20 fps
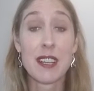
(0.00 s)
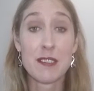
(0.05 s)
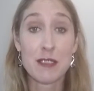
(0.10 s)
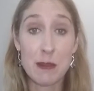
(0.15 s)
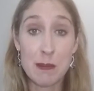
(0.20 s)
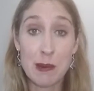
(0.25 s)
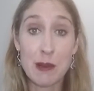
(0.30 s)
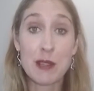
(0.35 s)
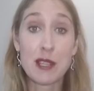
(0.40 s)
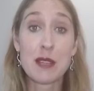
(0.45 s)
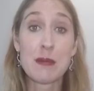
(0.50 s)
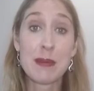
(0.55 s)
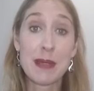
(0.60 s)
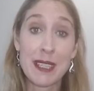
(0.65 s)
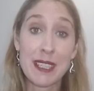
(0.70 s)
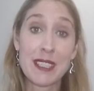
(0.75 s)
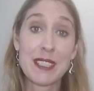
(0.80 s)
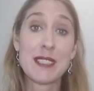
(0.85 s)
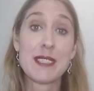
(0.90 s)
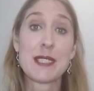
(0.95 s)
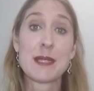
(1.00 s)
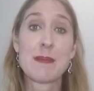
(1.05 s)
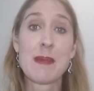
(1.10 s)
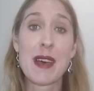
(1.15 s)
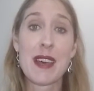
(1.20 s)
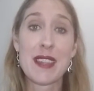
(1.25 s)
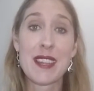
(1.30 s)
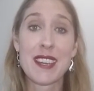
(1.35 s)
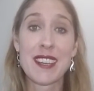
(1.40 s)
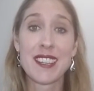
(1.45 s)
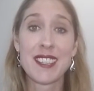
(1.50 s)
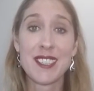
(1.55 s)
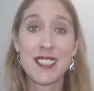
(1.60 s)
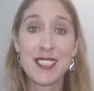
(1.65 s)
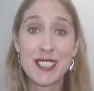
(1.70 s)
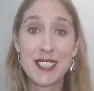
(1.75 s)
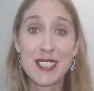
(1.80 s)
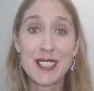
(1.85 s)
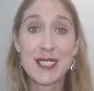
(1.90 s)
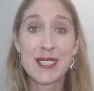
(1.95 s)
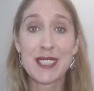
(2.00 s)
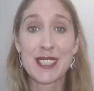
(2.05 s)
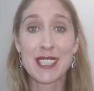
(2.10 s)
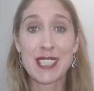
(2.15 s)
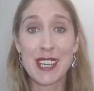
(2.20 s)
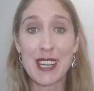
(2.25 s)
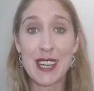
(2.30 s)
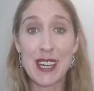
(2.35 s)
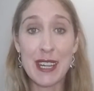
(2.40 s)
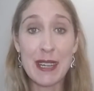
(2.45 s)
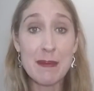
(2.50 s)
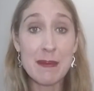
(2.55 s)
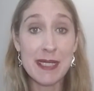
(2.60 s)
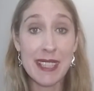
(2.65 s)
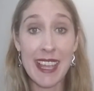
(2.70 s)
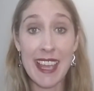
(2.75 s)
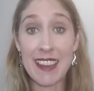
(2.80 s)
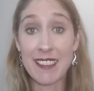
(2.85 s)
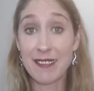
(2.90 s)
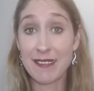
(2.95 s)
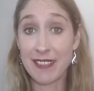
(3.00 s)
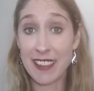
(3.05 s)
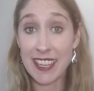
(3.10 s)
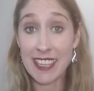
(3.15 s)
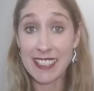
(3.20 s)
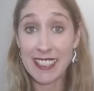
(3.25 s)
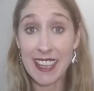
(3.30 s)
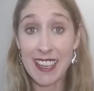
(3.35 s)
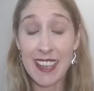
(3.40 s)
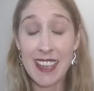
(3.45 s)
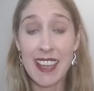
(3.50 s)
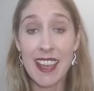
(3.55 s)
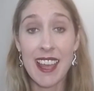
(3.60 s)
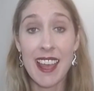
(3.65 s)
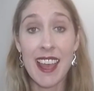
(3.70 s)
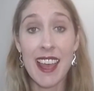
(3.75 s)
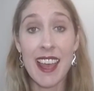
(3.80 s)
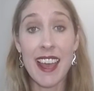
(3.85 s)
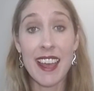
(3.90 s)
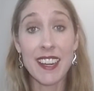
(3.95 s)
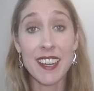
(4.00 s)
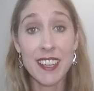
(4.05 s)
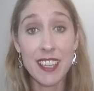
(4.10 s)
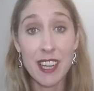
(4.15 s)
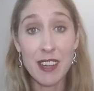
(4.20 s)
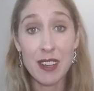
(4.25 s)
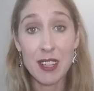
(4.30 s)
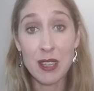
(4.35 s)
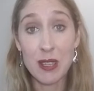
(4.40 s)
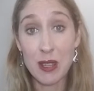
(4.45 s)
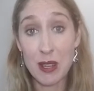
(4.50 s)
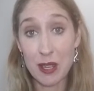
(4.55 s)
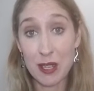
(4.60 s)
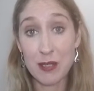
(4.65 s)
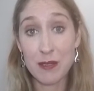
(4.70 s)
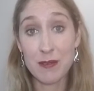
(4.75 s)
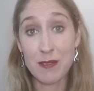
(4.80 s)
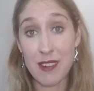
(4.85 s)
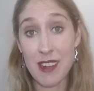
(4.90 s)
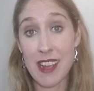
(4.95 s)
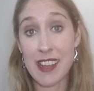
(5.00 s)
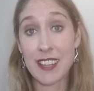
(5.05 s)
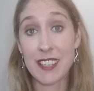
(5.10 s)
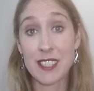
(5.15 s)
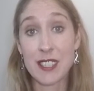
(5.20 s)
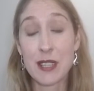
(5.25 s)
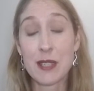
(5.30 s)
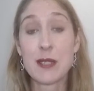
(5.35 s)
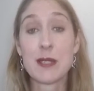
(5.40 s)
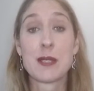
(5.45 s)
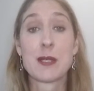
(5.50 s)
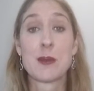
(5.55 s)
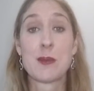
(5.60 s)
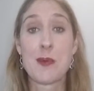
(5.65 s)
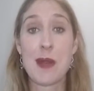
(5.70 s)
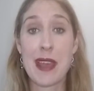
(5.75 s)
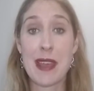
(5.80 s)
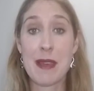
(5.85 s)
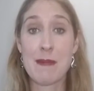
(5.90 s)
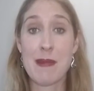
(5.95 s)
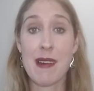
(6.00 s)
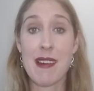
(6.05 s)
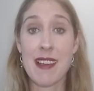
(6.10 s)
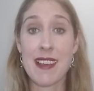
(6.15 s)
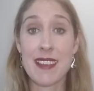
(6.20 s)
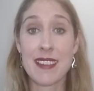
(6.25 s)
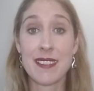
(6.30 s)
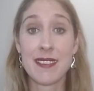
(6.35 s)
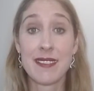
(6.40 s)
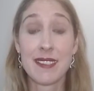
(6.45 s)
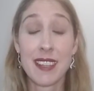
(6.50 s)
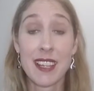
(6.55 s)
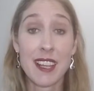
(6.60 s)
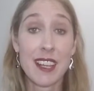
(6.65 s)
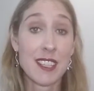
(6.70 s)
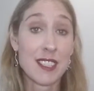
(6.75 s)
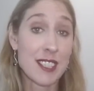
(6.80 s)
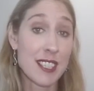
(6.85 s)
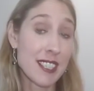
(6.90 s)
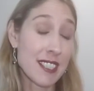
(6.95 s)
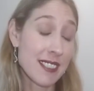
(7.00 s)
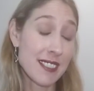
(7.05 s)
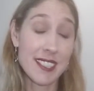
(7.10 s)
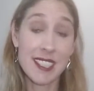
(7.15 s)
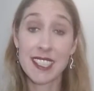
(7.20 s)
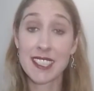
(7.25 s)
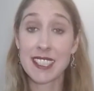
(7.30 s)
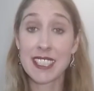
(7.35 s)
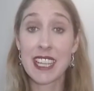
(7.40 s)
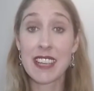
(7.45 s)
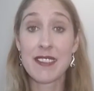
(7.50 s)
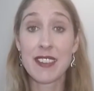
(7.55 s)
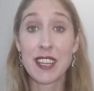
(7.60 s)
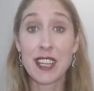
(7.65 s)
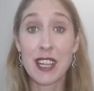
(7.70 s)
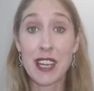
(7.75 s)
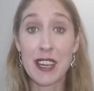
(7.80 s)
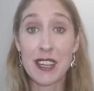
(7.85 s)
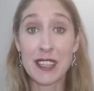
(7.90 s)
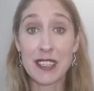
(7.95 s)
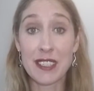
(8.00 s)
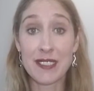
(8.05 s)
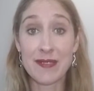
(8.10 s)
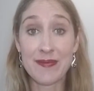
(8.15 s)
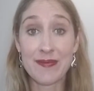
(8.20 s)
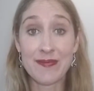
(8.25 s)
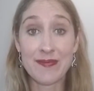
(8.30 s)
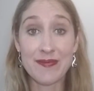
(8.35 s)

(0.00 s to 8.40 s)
reportedly used by the New York Times and Visa, and I know a lot of writers who swear by it. So just give it a go.